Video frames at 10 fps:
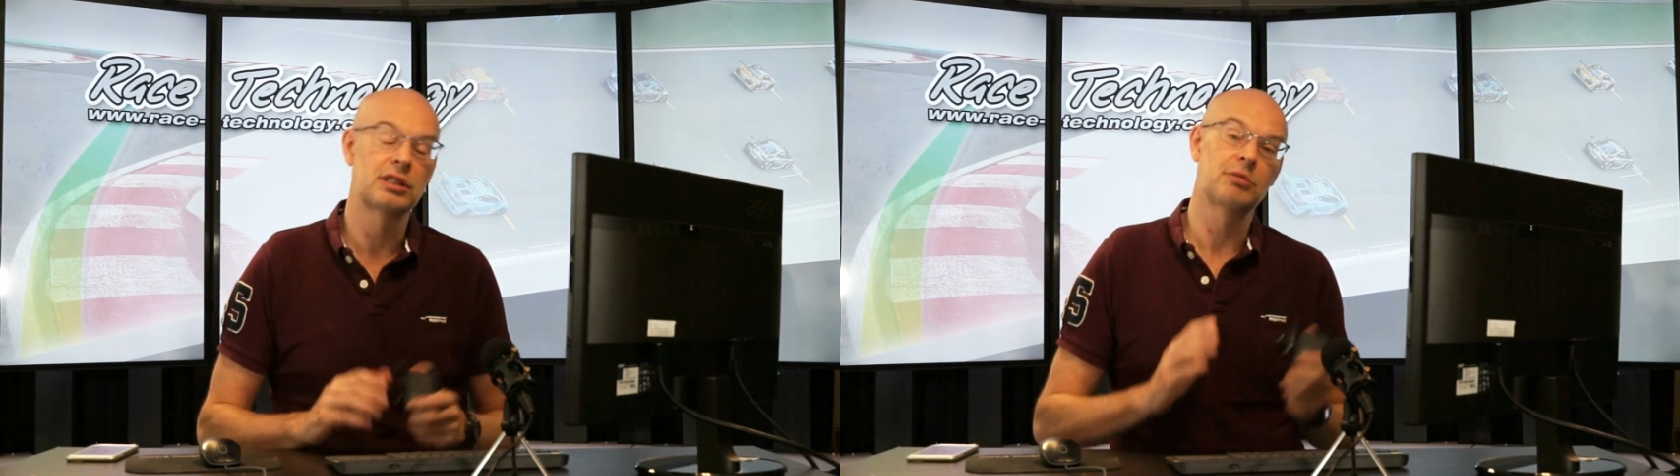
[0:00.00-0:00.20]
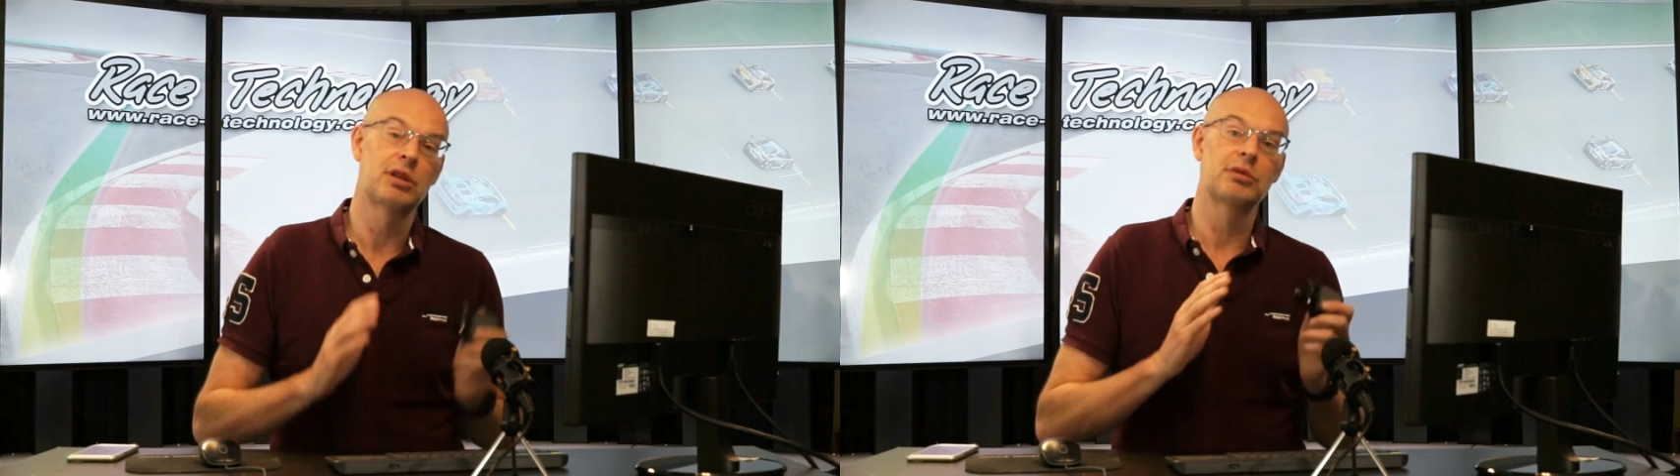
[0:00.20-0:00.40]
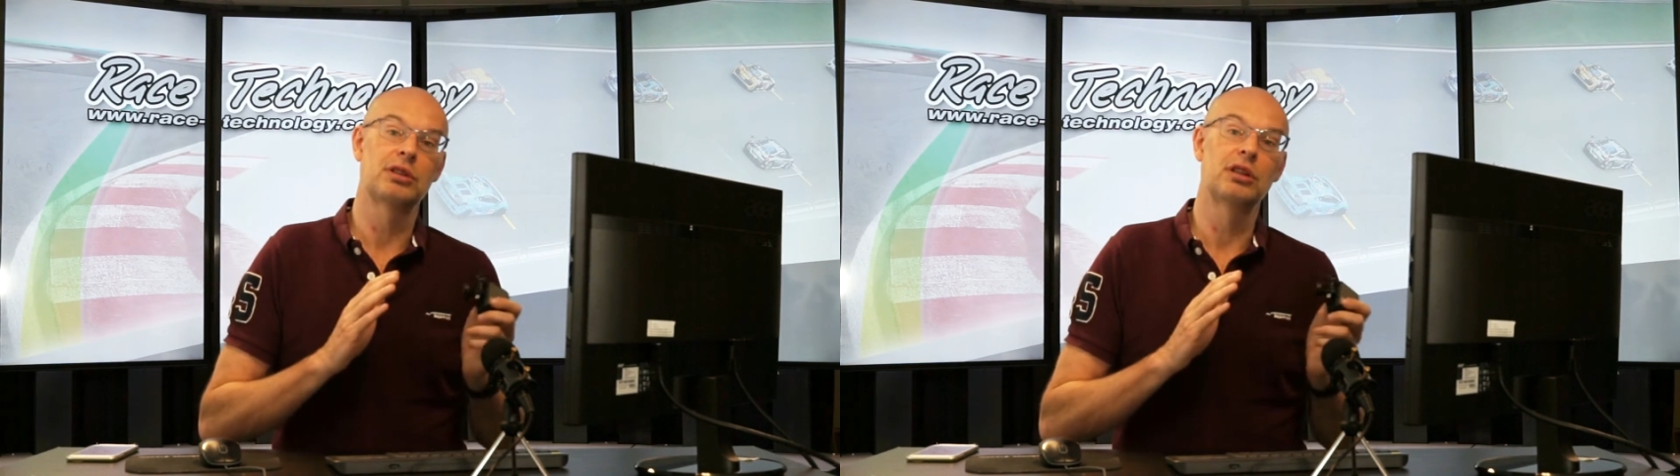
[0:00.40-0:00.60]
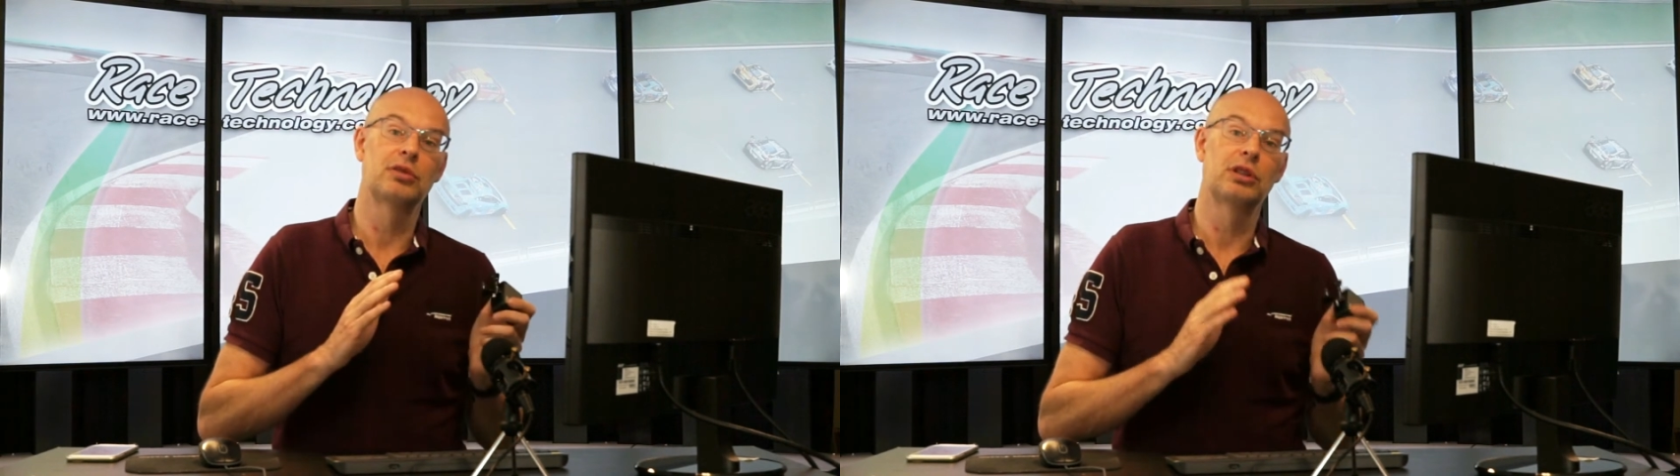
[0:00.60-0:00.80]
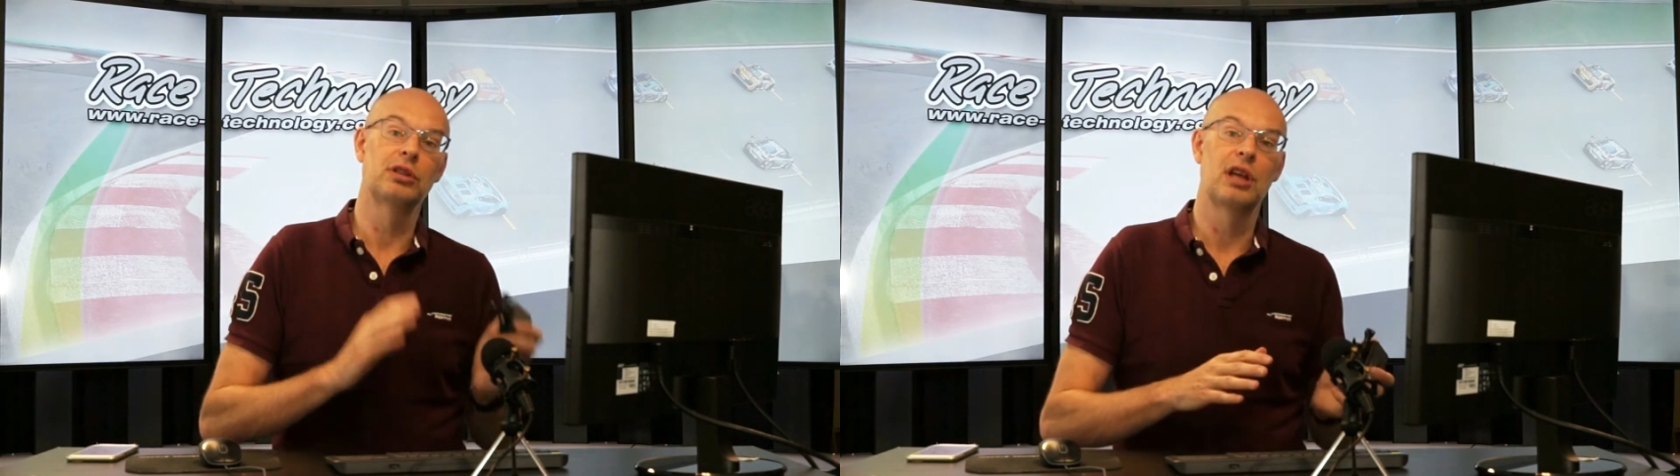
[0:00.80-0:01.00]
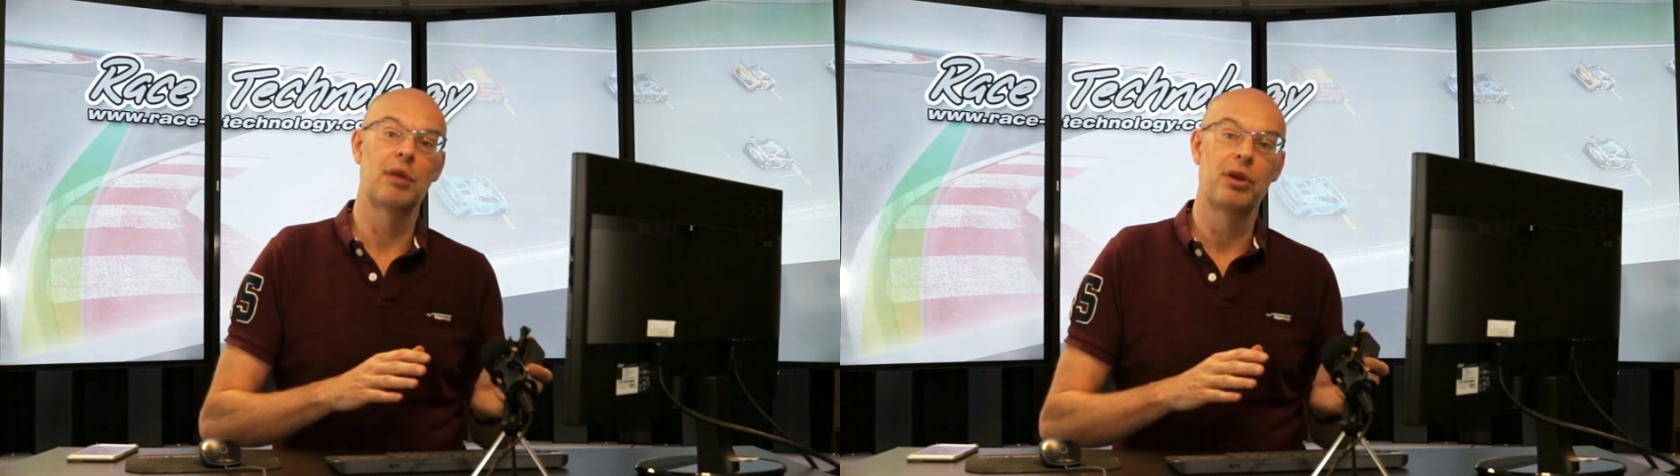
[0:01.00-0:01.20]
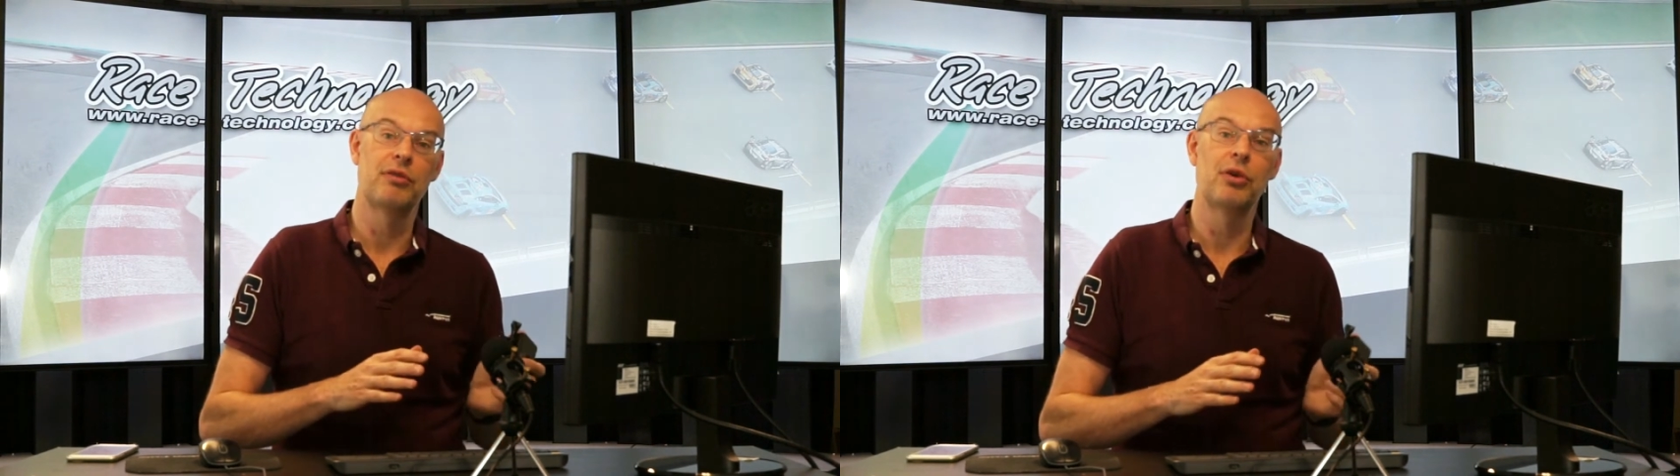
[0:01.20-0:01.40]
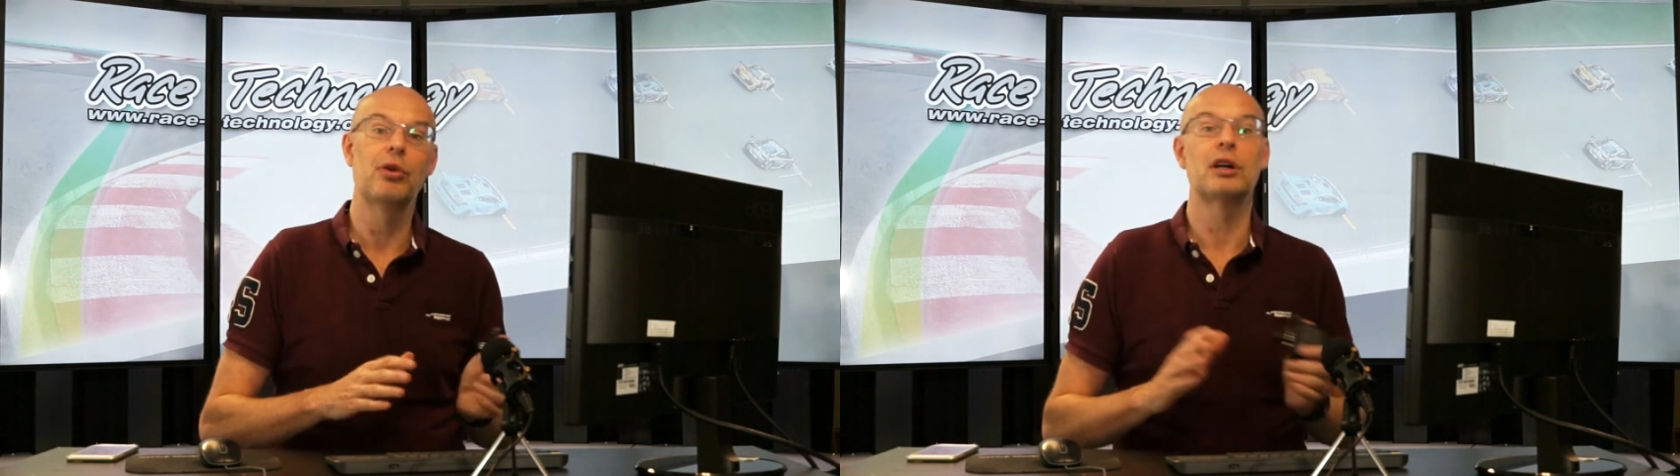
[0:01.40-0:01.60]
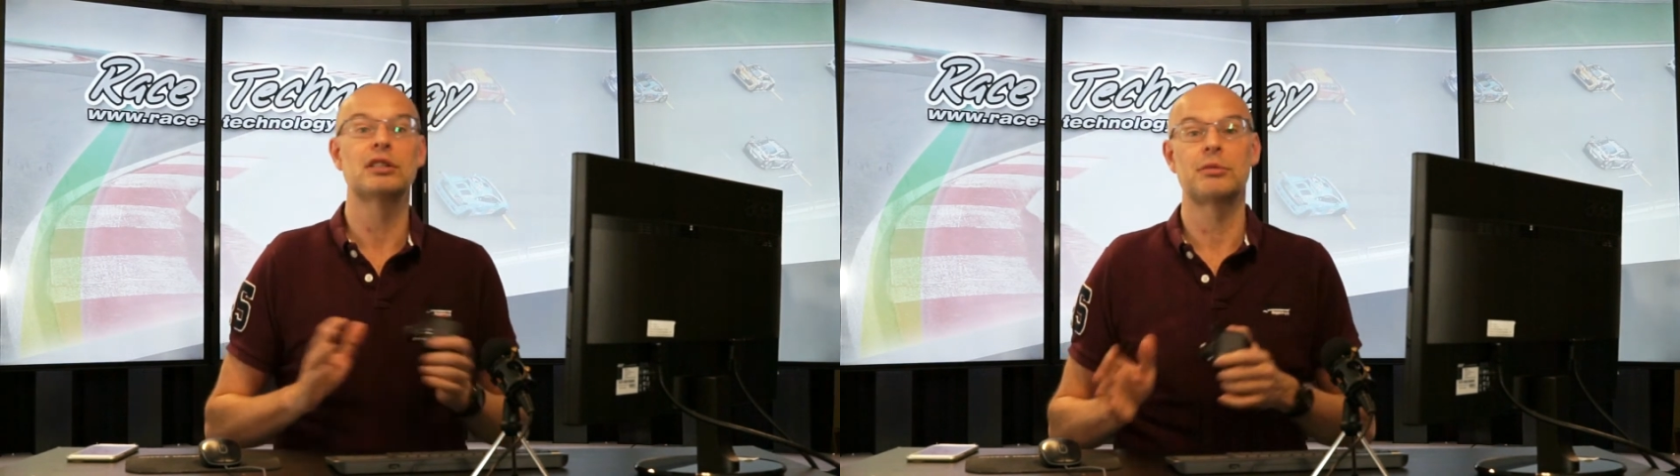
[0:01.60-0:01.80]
sometimes it's useful to use the M P four and